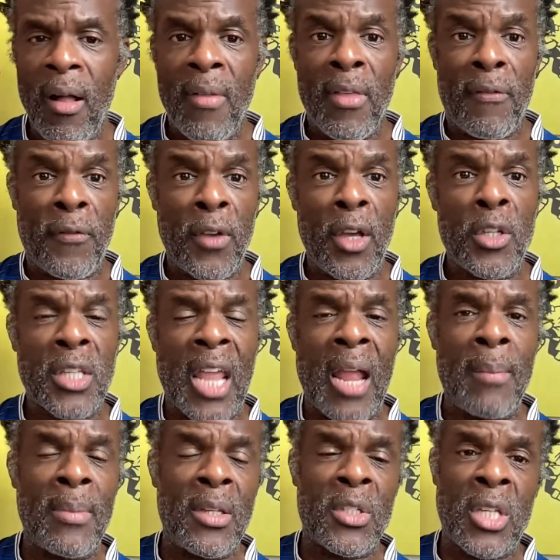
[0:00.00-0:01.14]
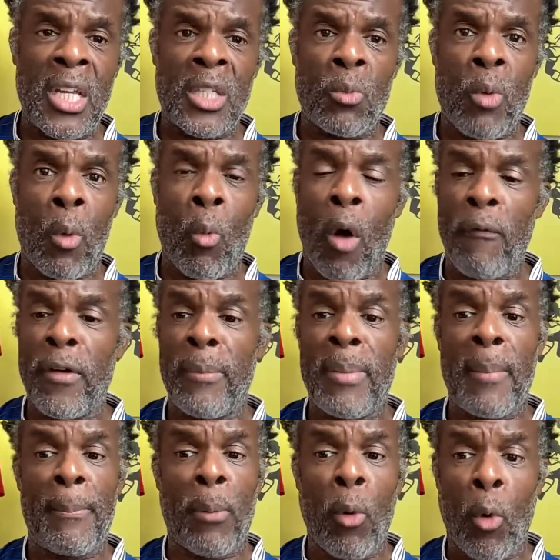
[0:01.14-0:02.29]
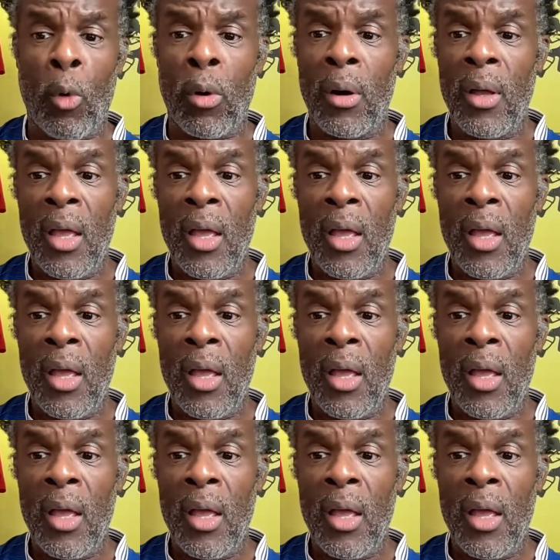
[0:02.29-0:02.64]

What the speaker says: The first game this season where Watford have been poor